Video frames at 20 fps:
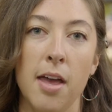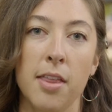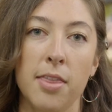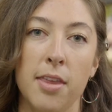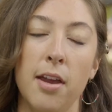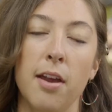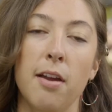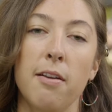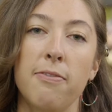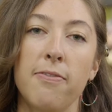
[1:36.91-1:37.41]

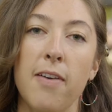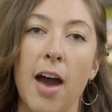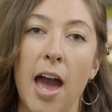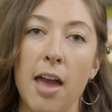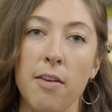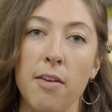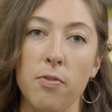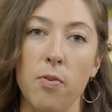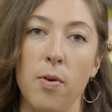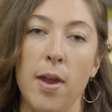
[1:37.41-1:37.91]
There are
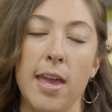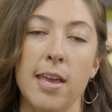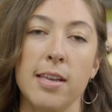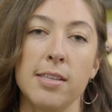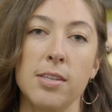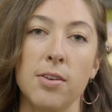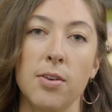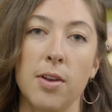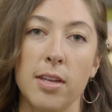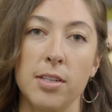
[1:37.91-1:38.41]
5
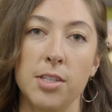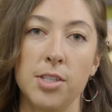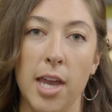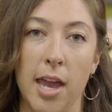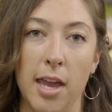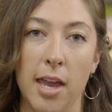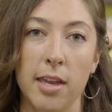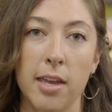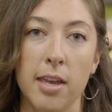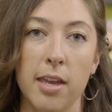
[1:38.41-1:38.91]
ways you can
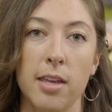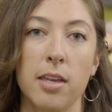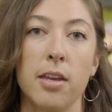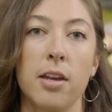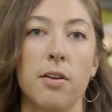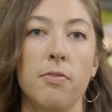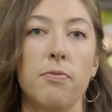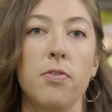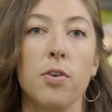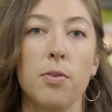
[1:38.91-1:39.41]
check
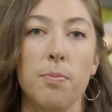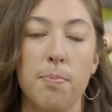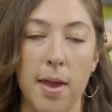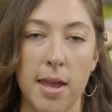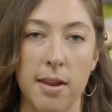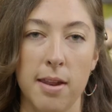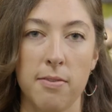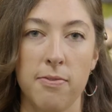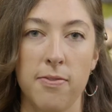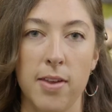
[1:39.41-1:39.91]
your food
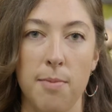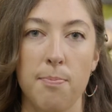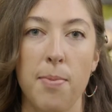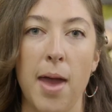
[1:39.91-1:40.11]
benefit